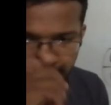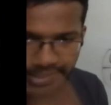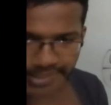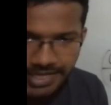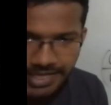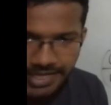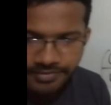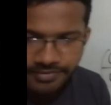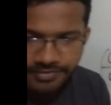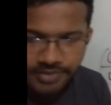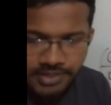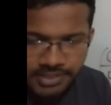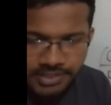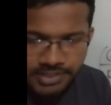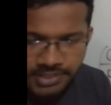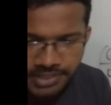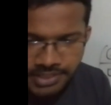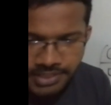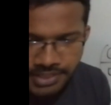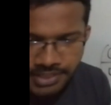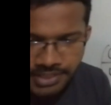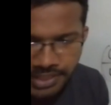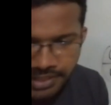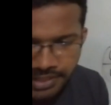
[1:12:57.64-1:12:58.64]
that worksheet
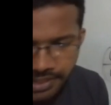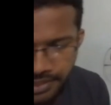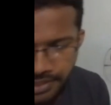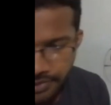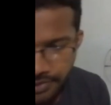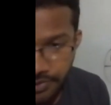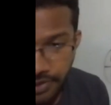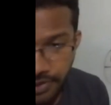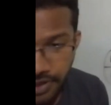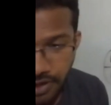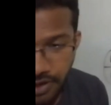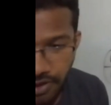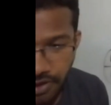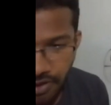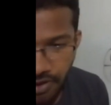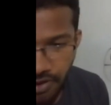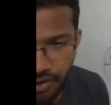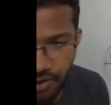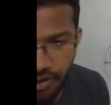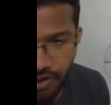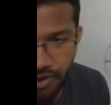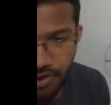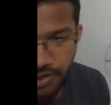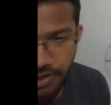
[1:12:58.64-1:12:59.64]
done. That took a
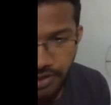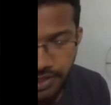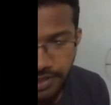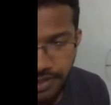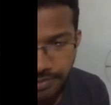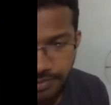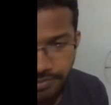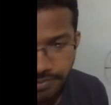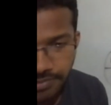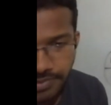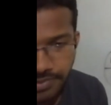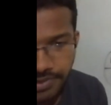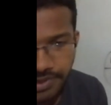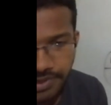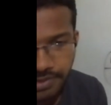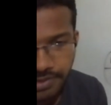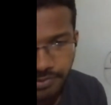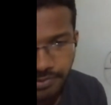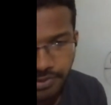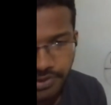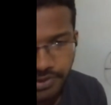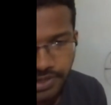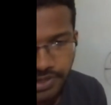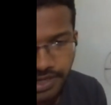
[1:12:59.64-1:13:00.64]
long time,
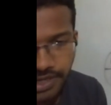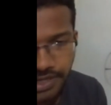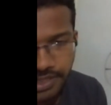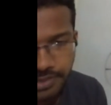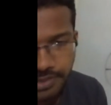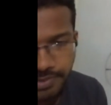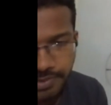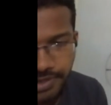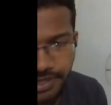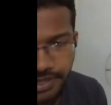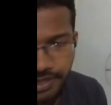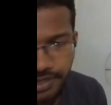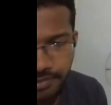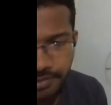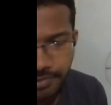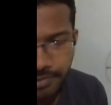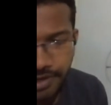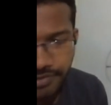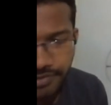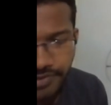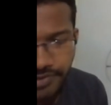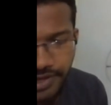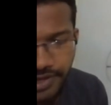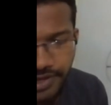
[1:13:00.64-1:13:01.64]
more than I expected.
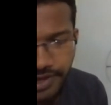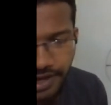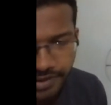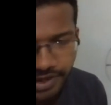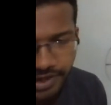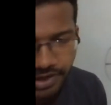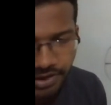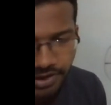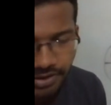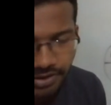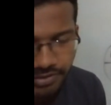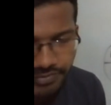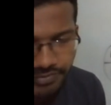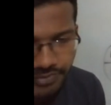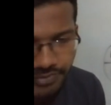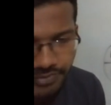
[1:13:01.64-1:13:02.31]
But we covered a lot of